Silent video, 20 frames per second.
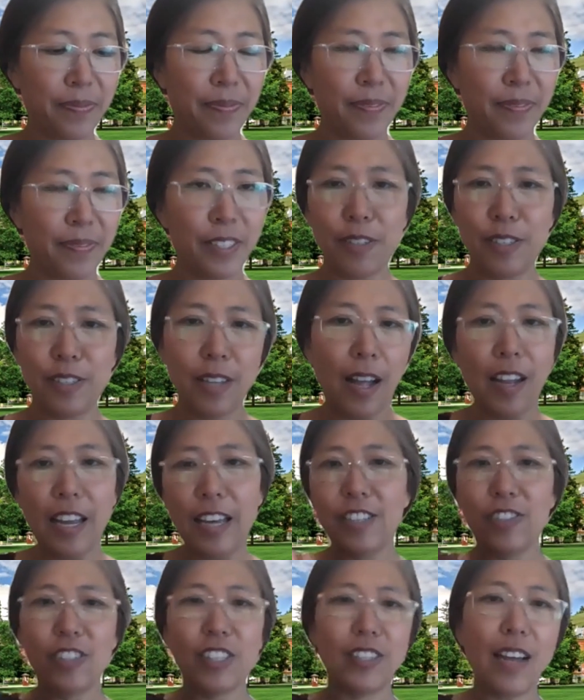So it's not
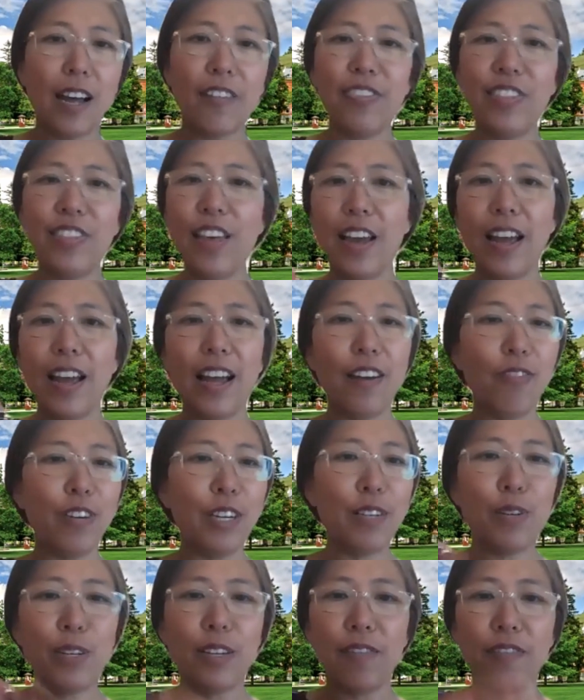like just out there,
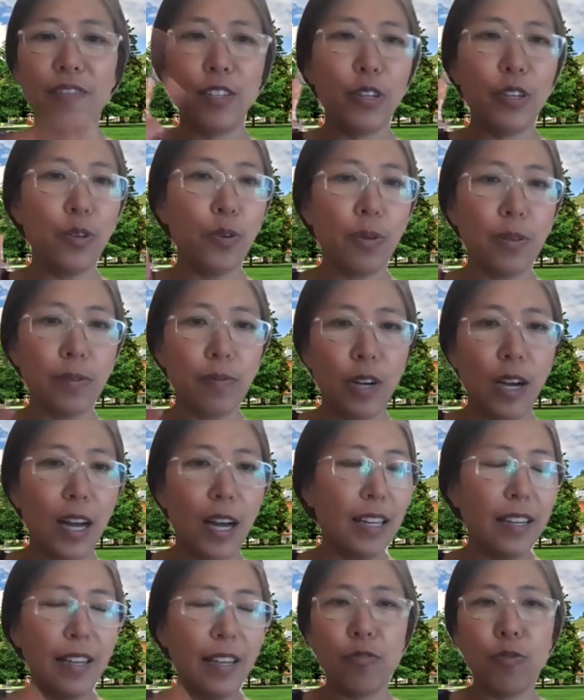read whatever you
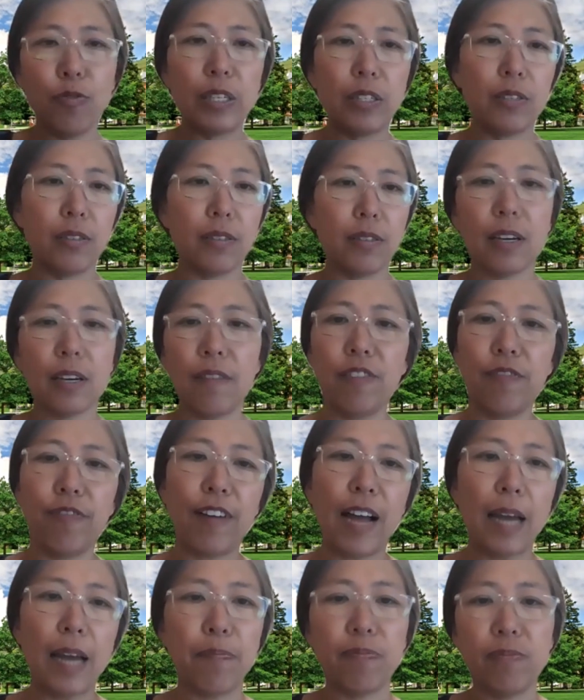want and we cover
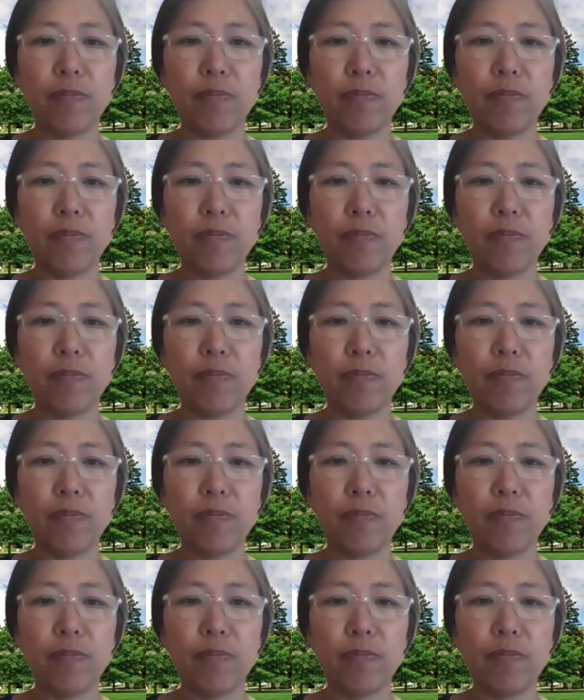5,